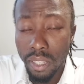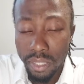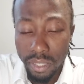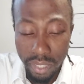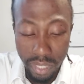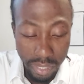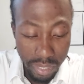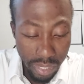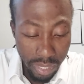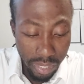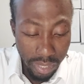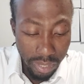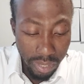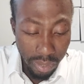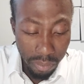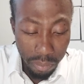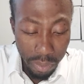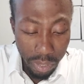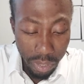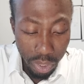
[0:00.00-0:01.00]
Yesterday,
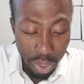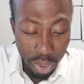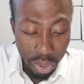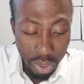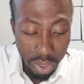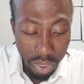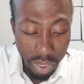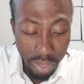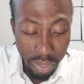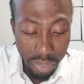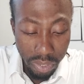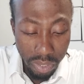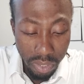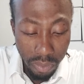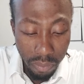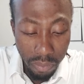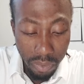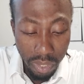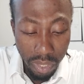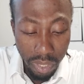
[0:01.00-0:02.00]
somebody shared
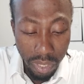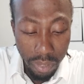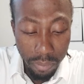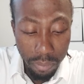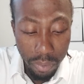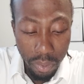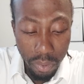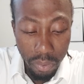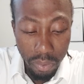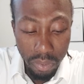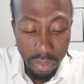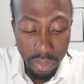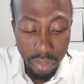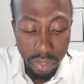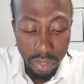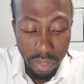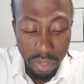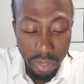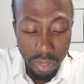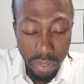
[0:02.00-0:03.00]
something about
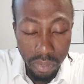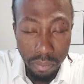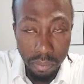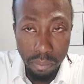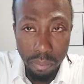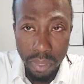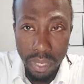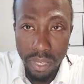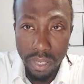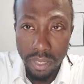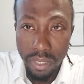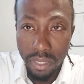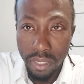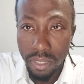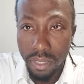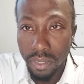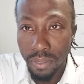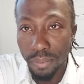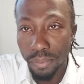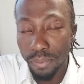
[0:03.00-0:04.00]

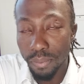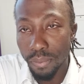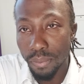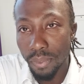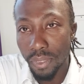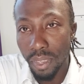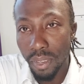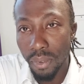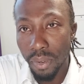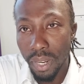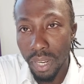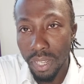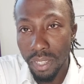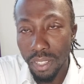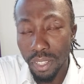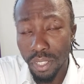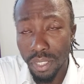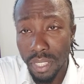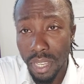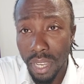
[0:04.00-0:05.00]
peace right?
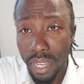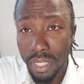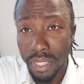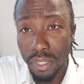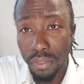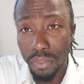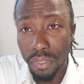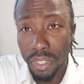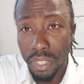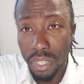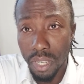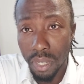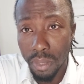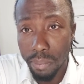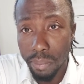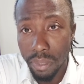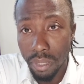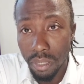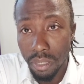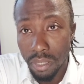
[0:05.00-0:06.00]
There's artificial
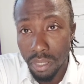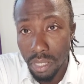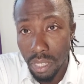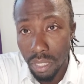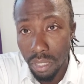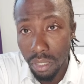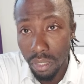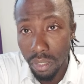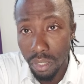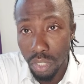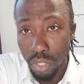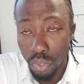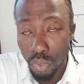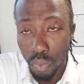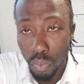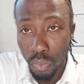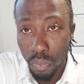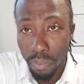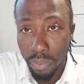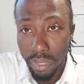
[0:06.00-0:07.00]
peace and there's
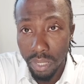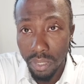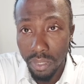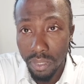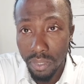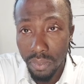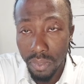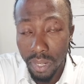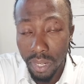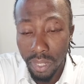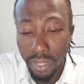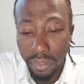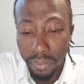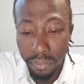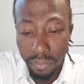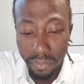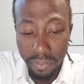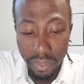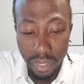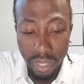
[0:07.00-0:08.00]
true peace, right?
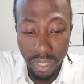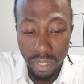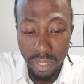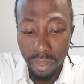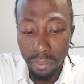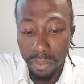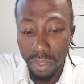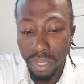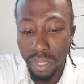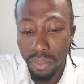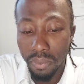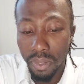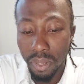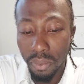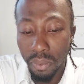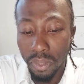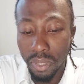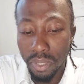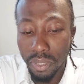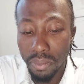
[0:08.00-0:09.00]
And I believe I
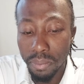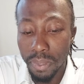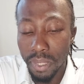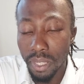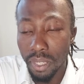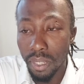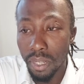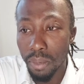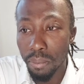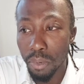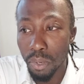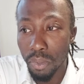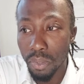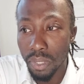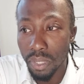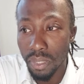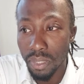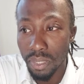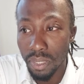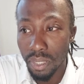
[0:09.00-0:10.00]
was speaking about
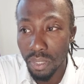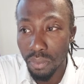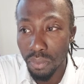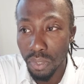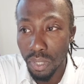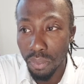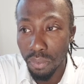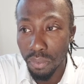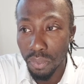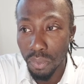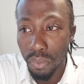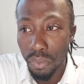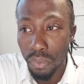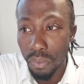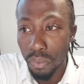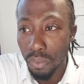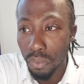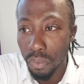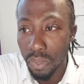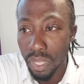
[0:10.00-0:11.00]
this even a few
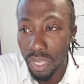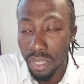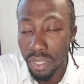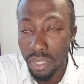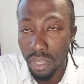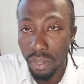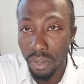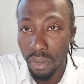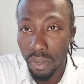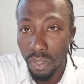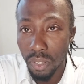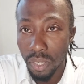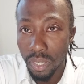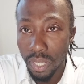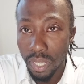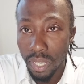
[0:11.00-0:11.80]
weeks ago.